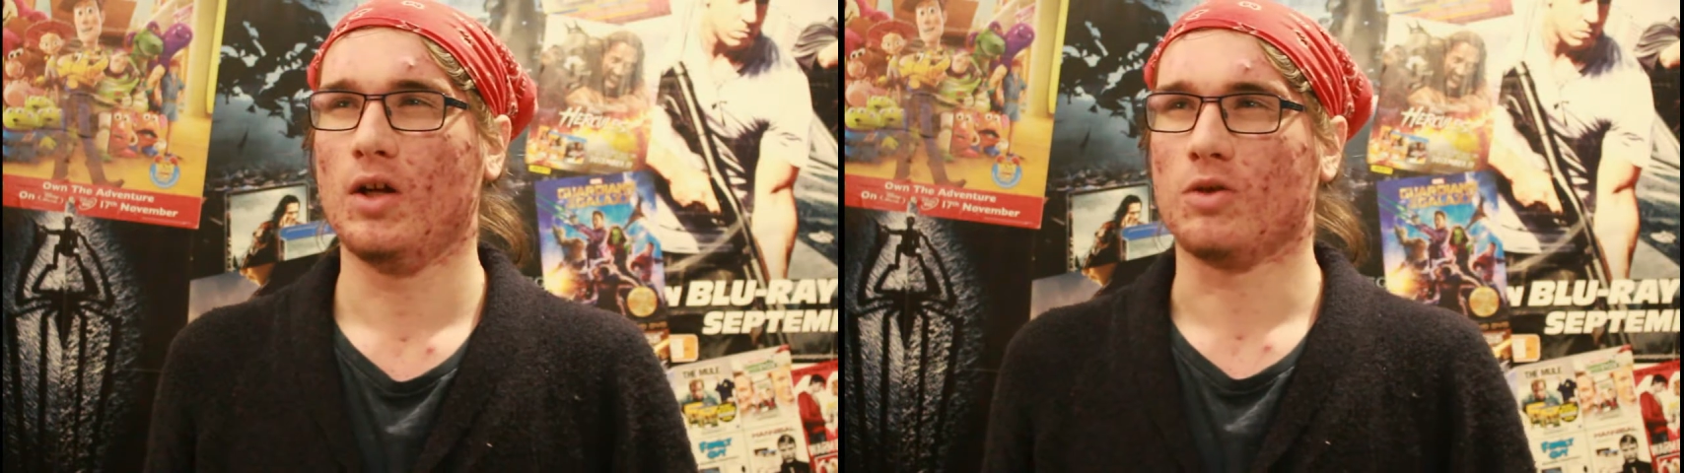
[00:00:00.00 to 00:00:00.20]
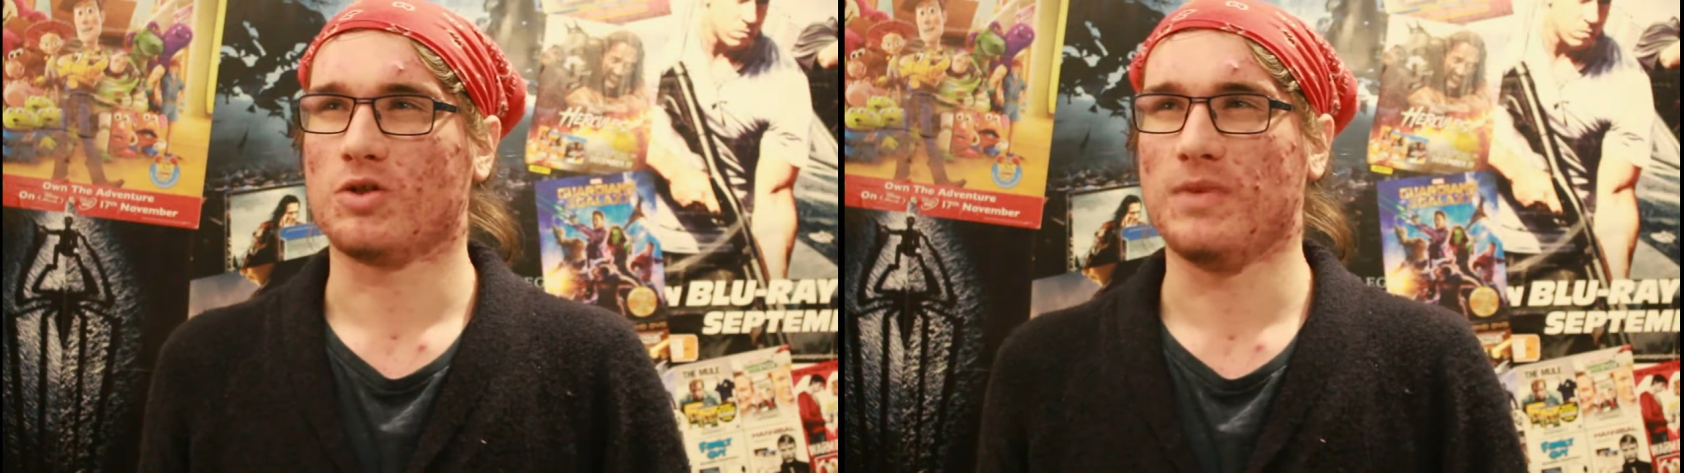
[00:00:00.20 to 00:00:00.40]

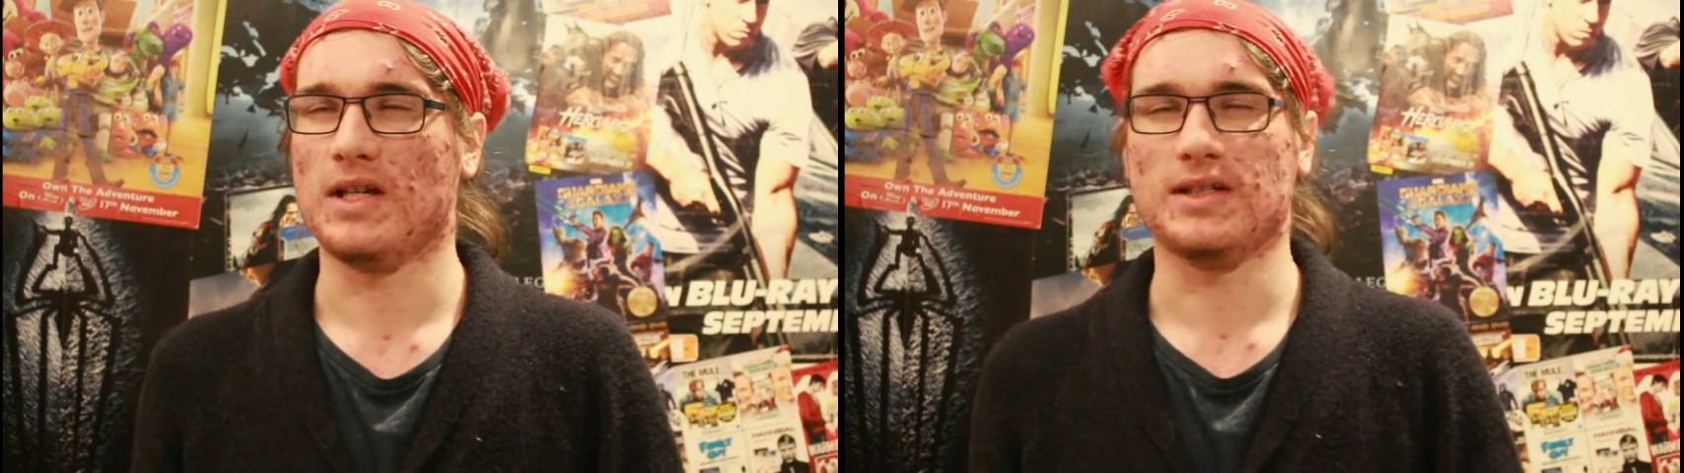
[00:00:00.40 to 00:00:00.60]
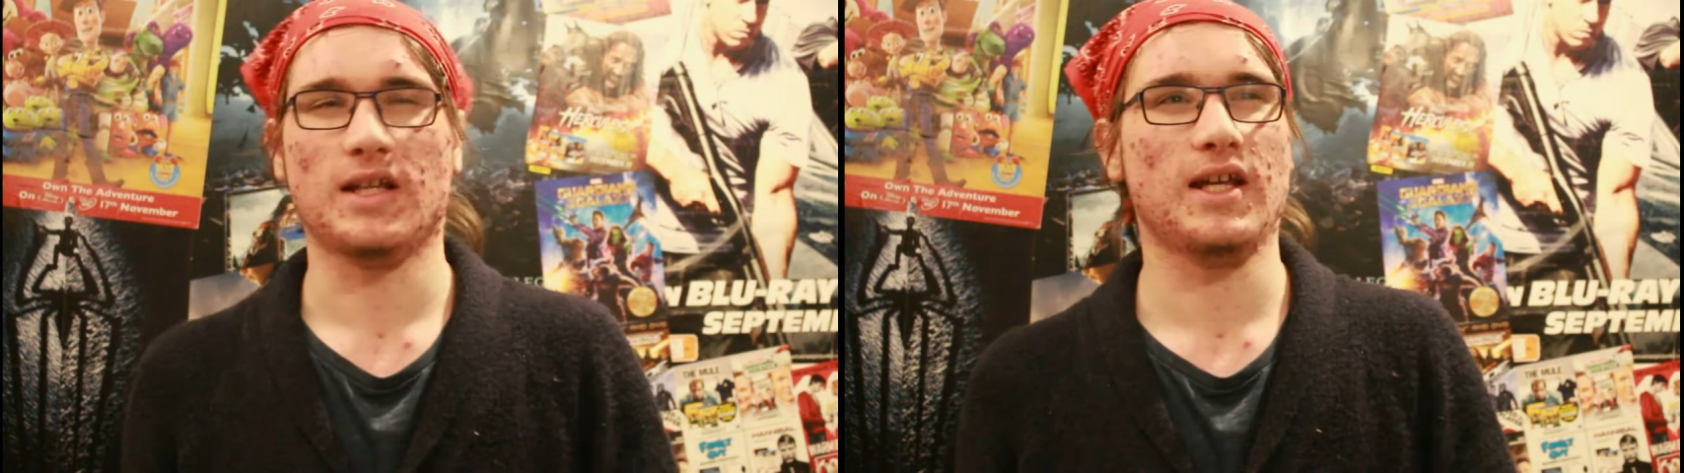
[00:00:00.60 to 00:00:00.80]
which
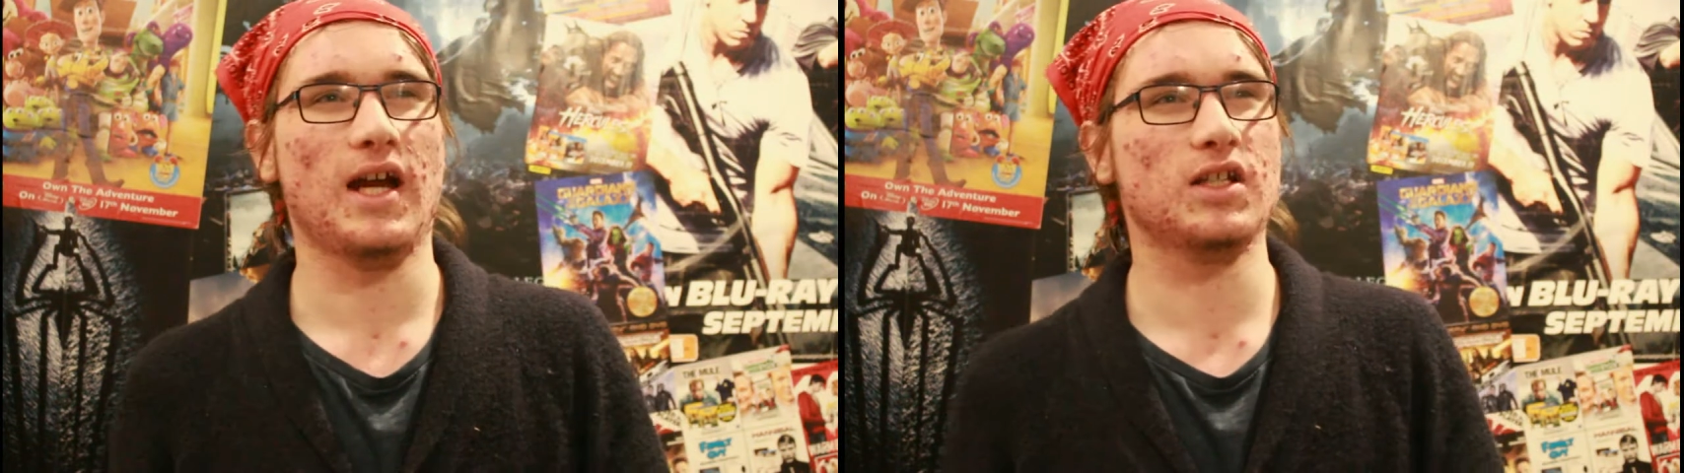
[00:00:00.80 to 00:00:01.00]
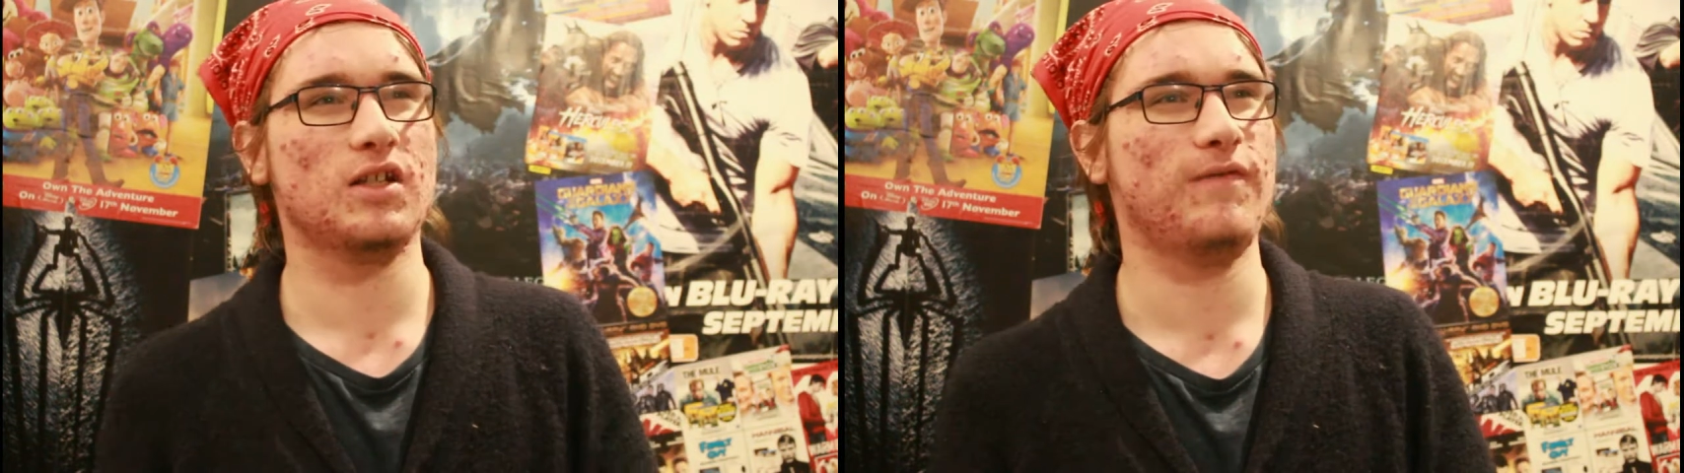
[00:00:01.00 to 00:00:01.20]
means that the
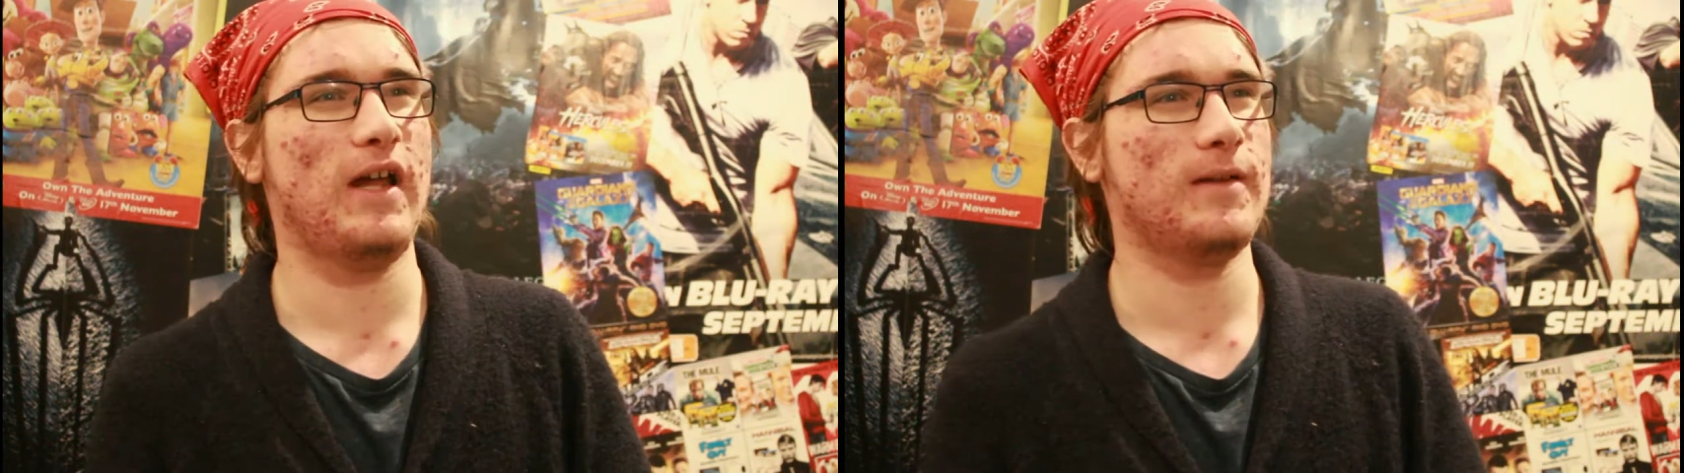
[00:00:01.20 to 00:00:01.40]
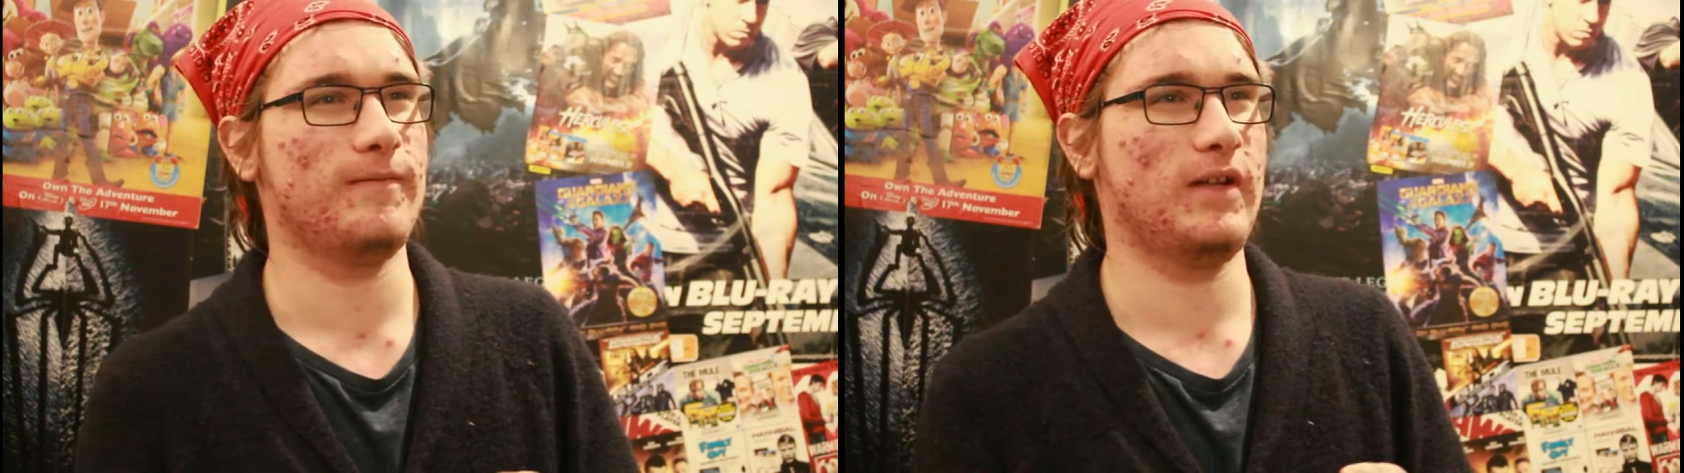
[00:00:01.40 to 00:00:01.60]

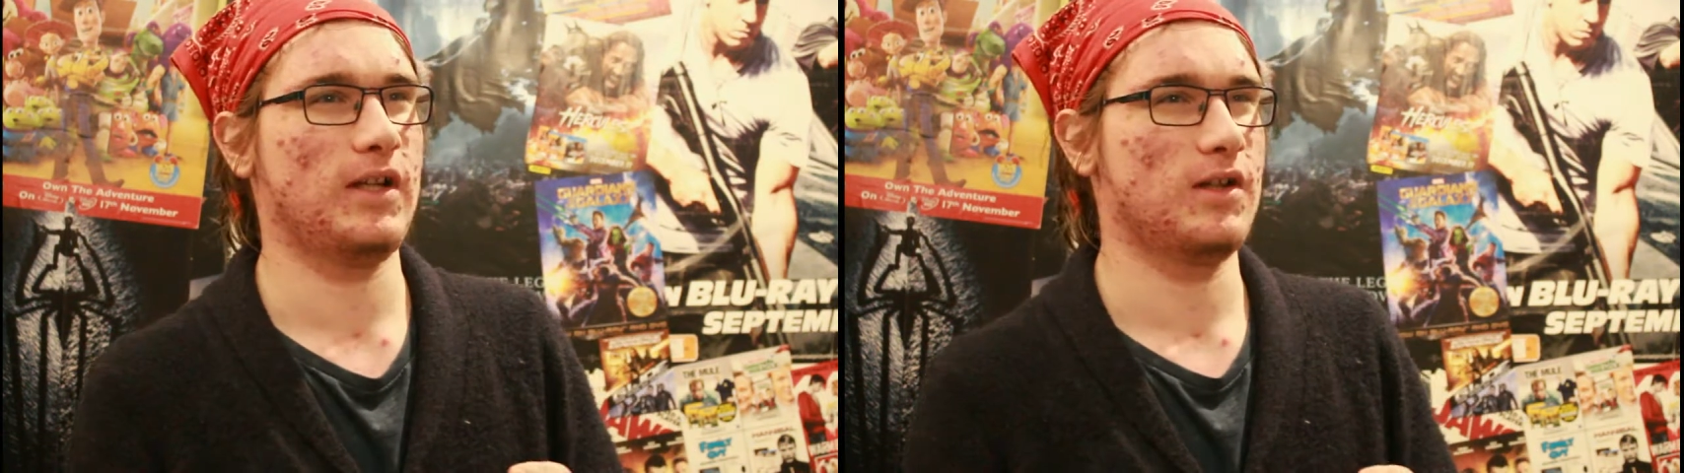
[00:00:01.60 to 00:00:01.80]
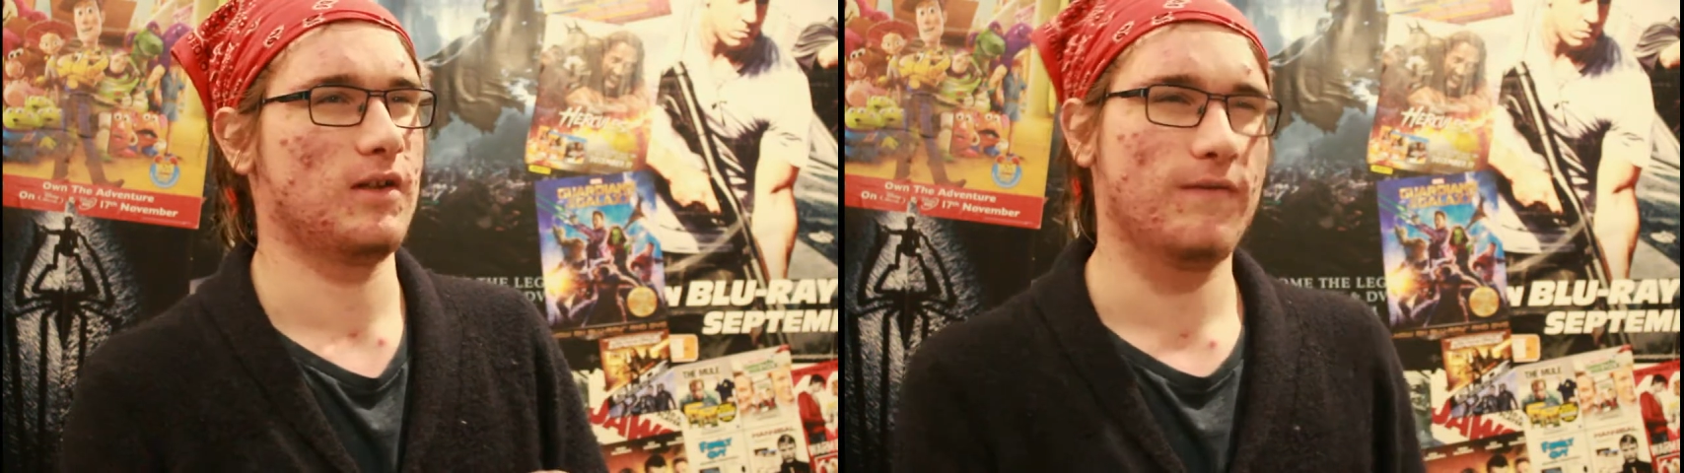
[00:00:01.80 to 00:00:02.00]
underdeveloped
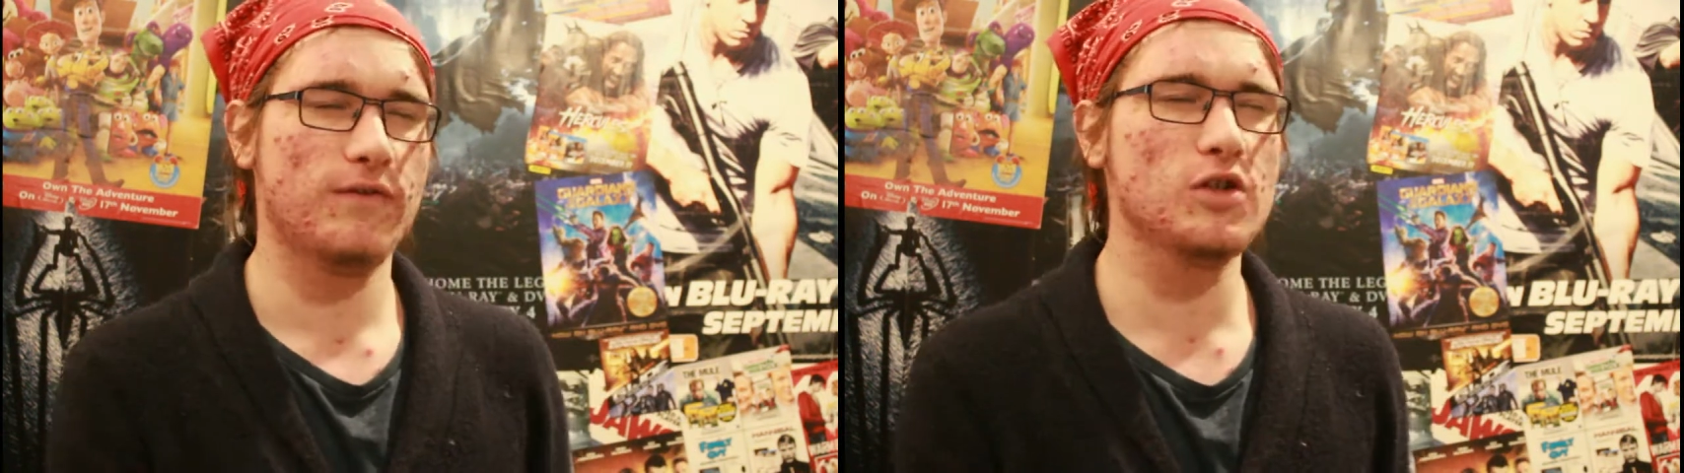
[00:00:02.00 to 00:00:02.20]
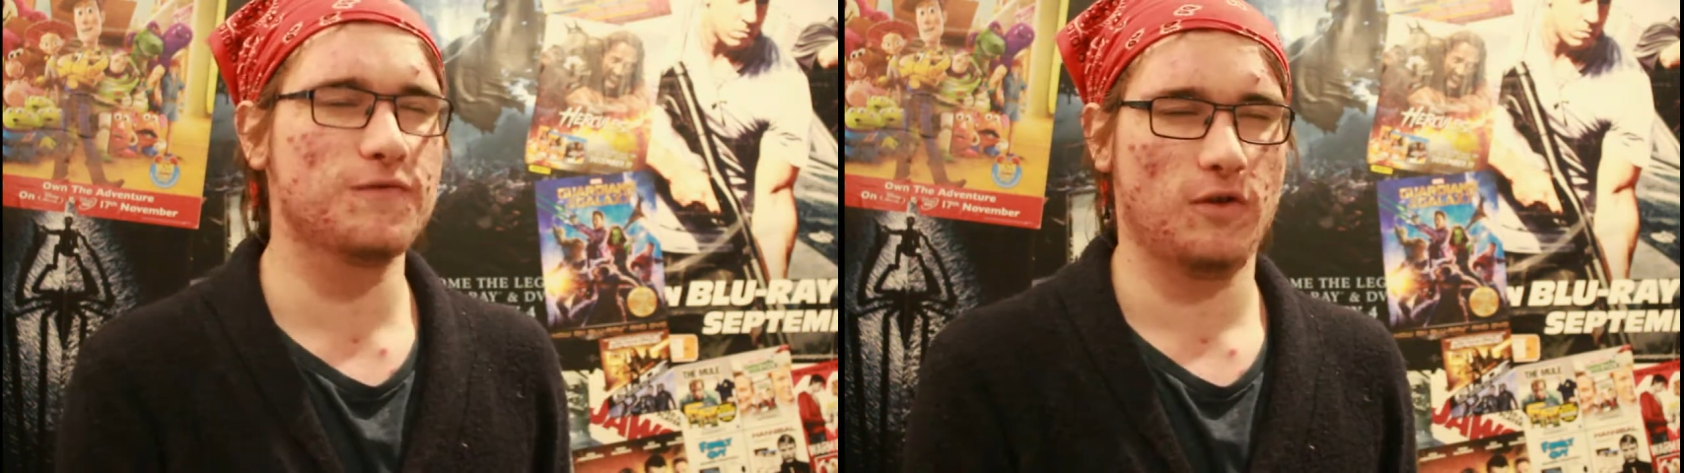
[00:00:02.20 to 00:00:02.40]
villain of the first